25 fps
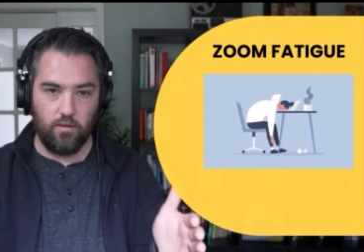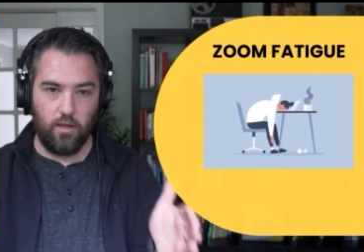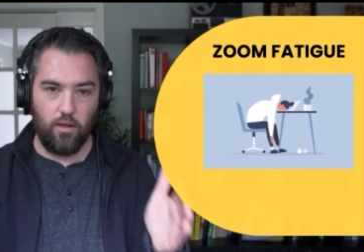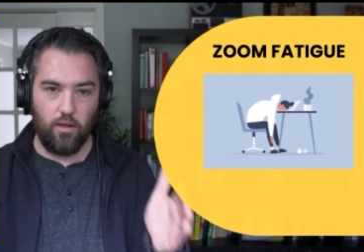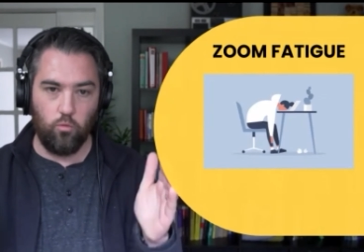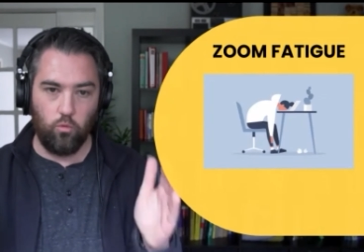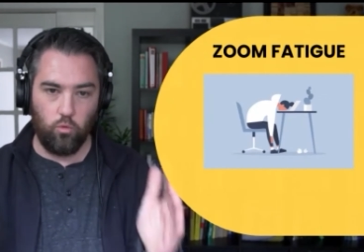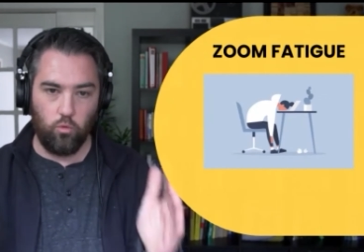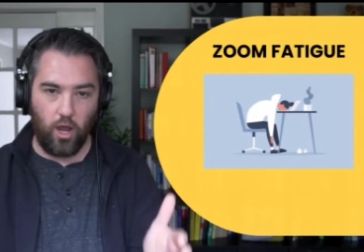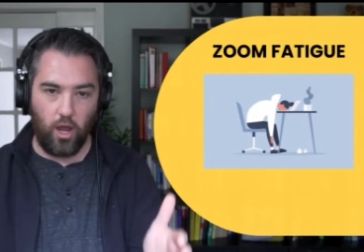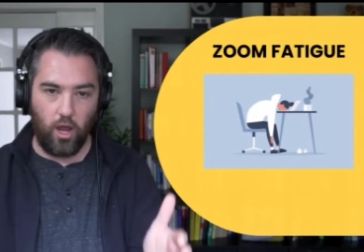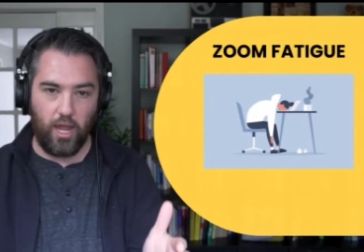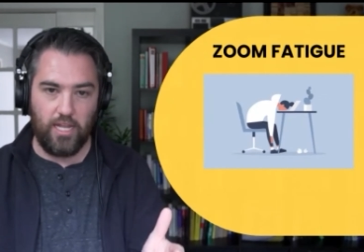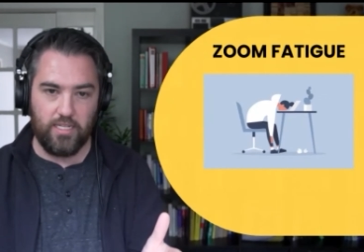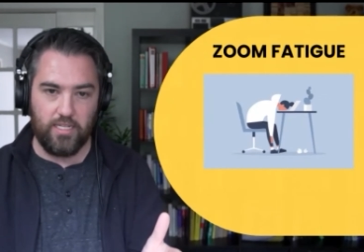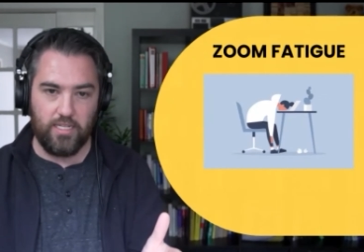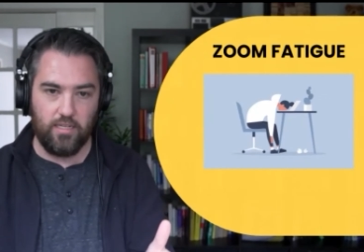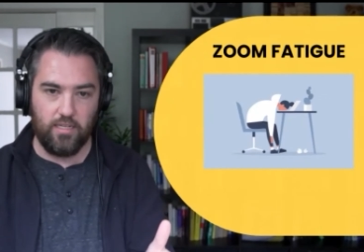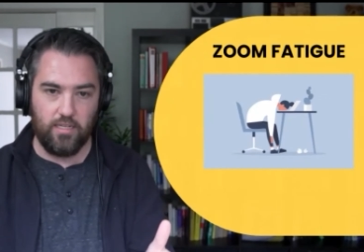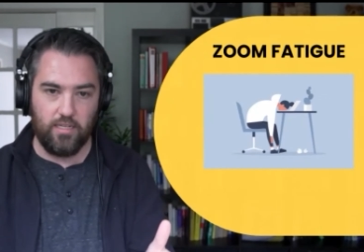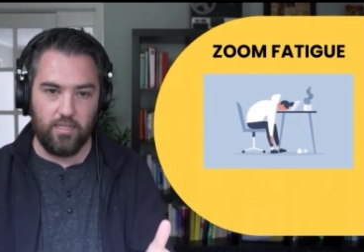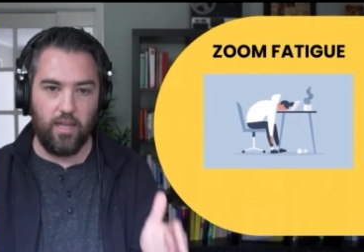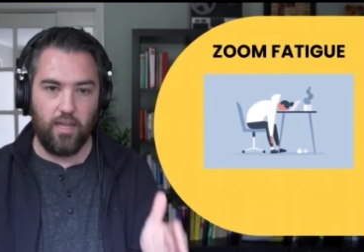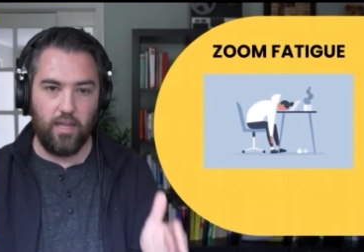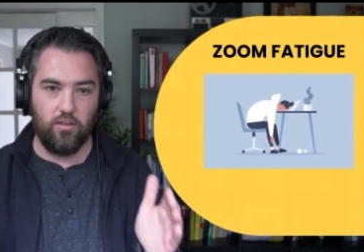and write
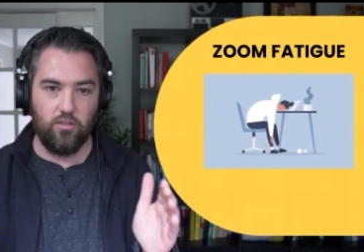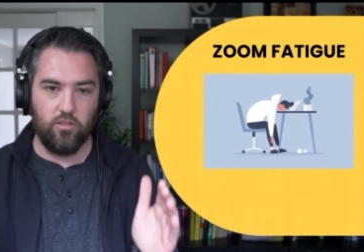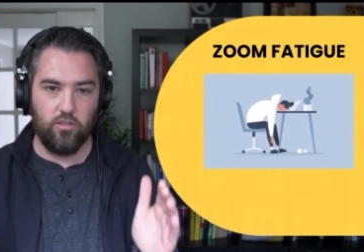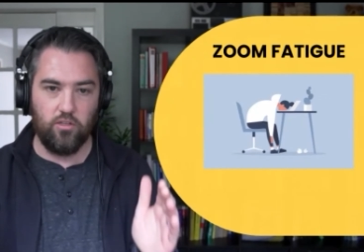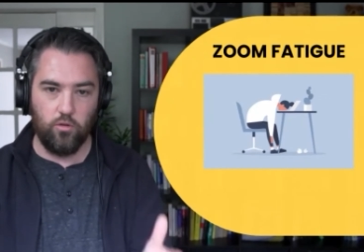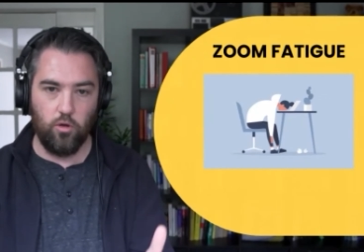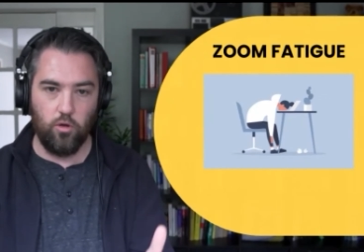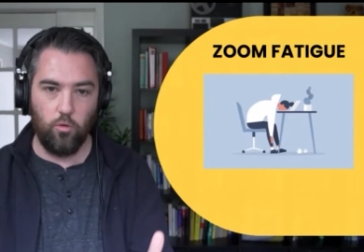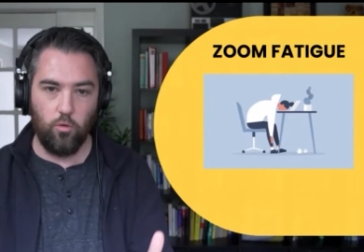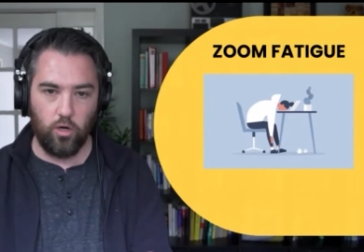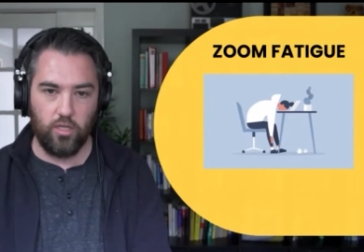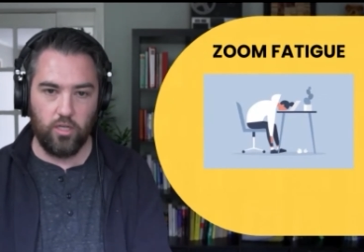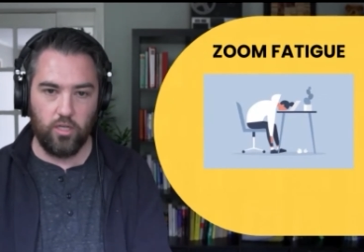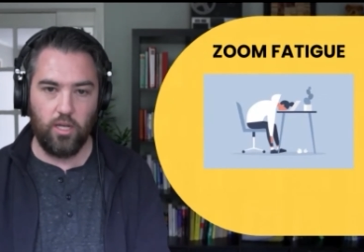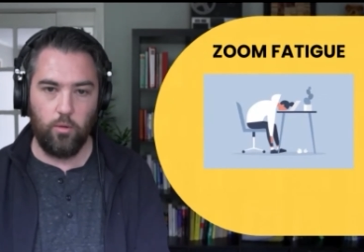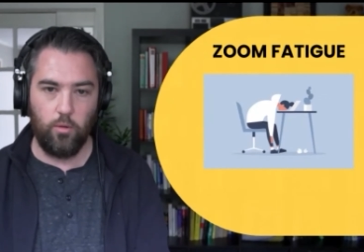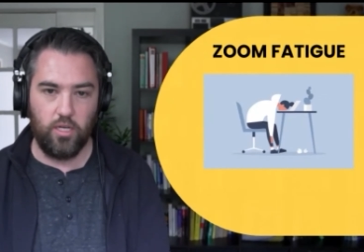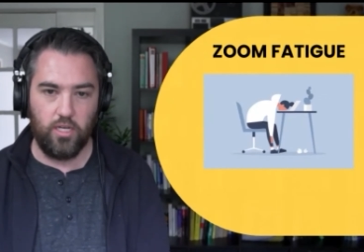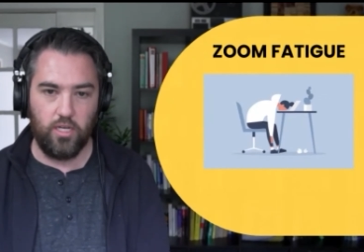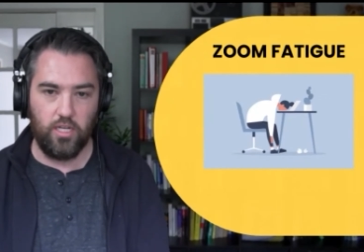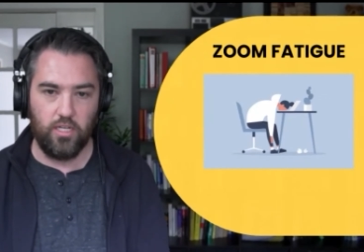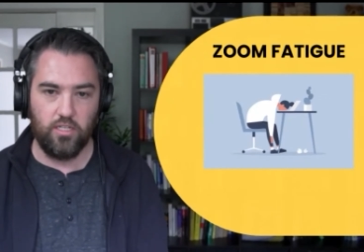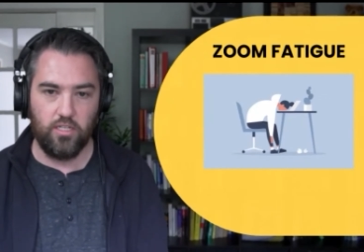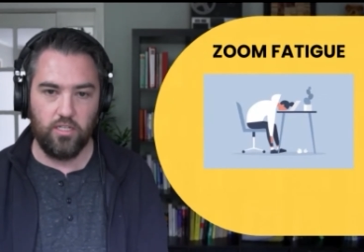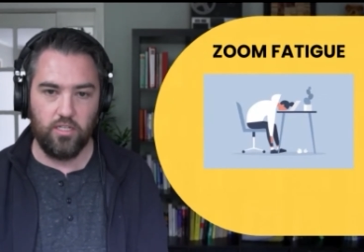and do the work that we
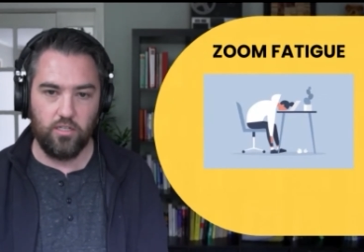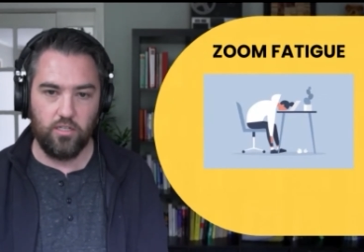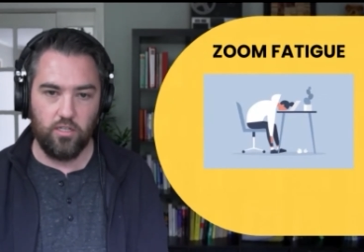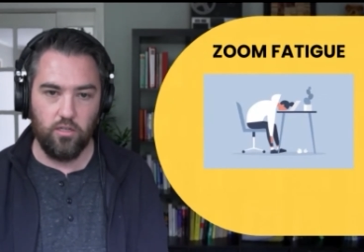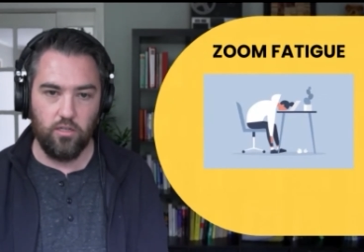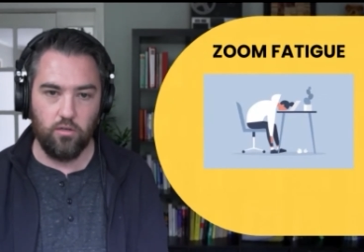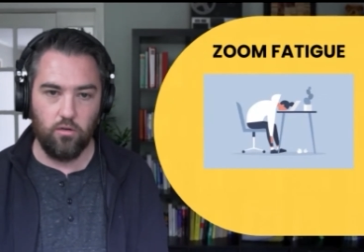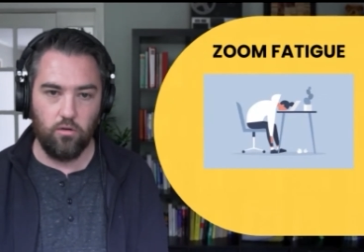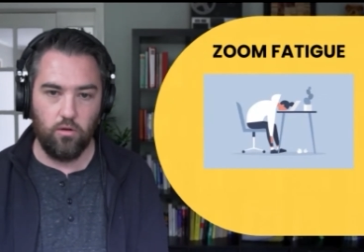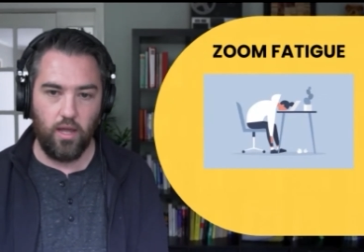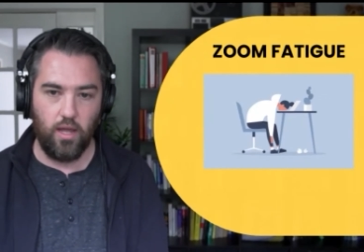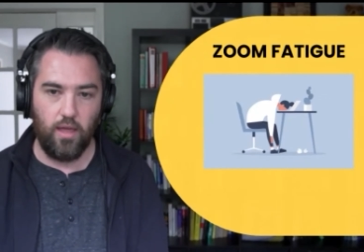need to do,